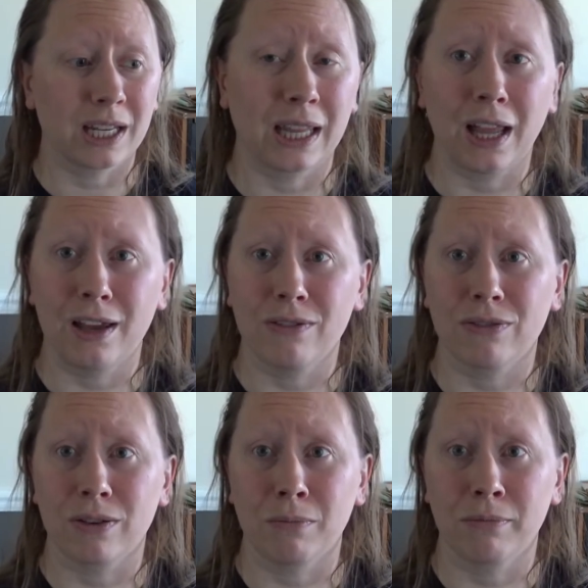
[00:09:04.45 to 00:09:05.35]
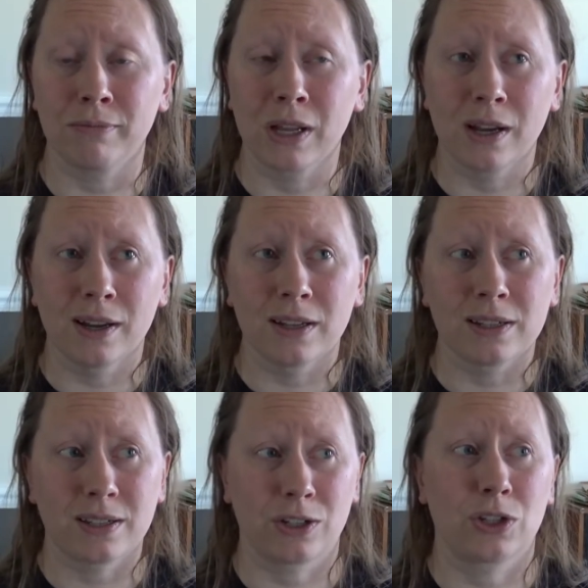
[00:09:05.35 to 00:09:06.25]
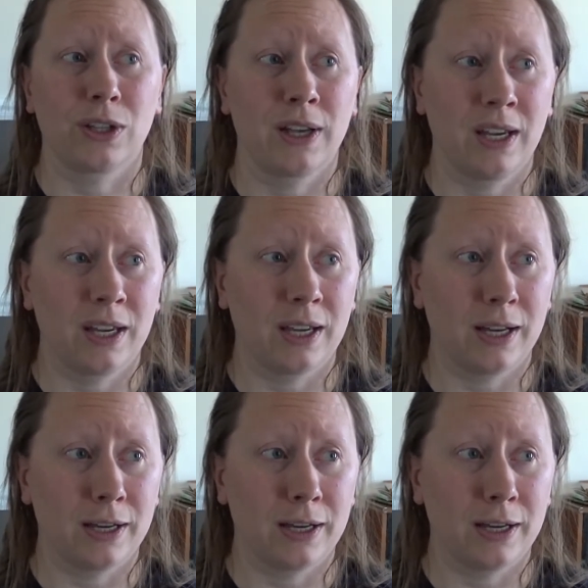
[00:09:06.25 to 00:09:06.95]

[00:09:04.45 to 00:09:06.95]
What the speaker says: life and such like.